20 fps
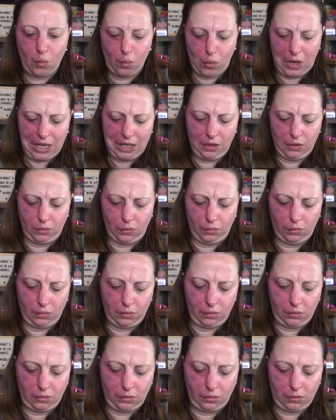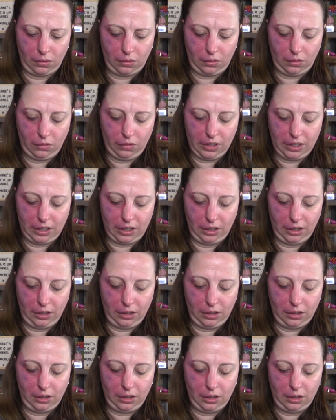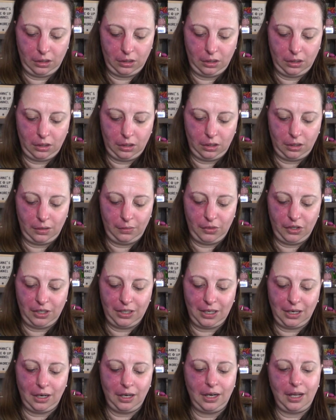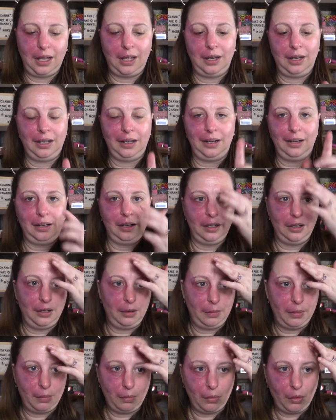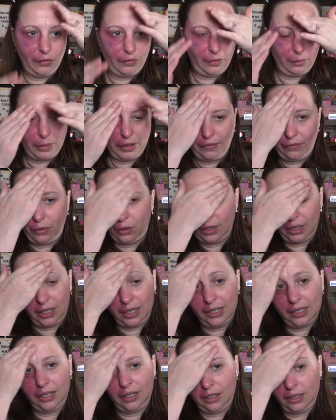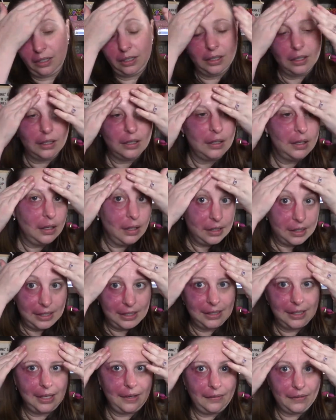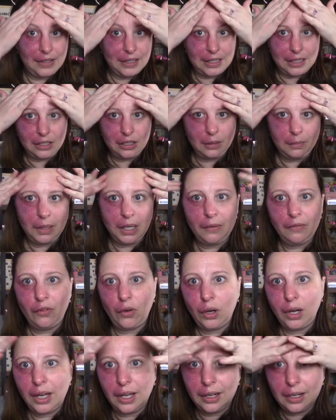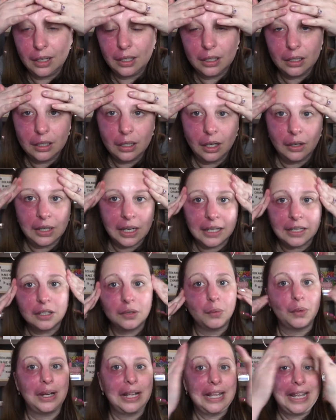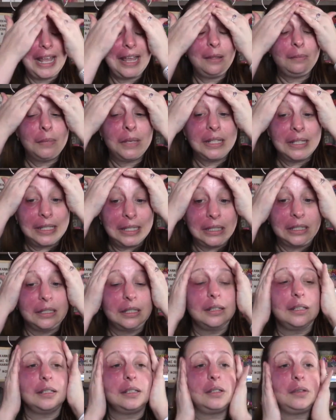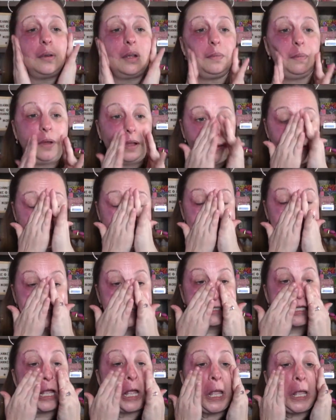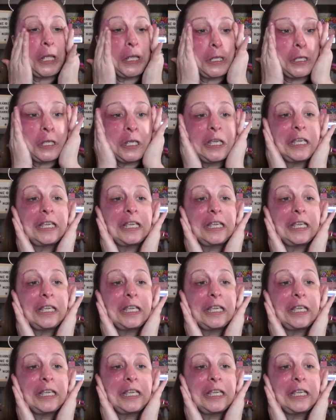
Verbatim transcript: Wow. Okay. Just going to add like a little bit more from my forehead here since I have such a big forehead. Okay, so we're like eight minutes into this, so I apologize, guys.